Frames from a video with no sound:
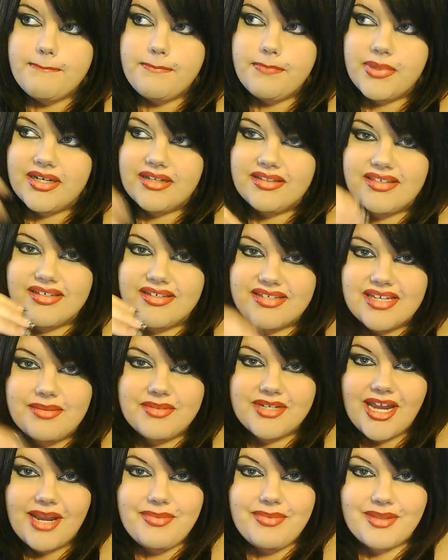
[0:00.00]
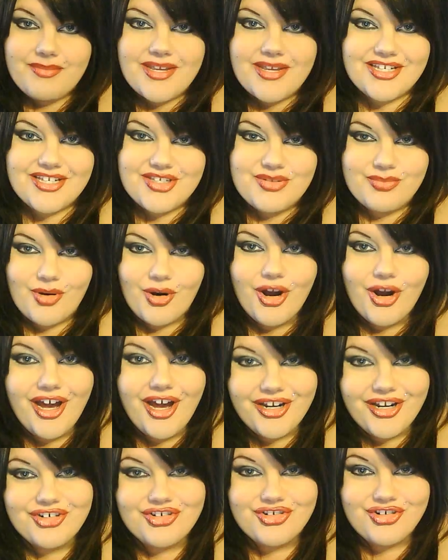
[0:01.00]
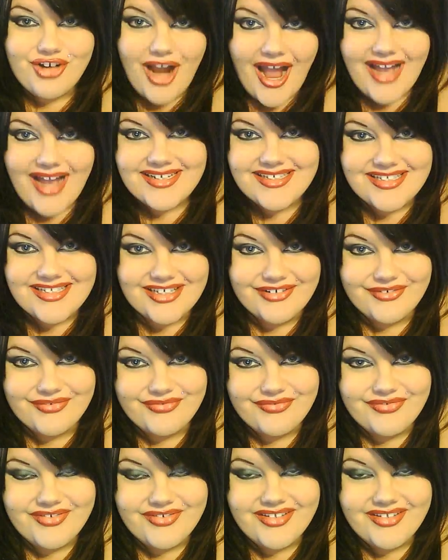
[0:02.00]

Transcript: But at the same time, that makes you more unattractive.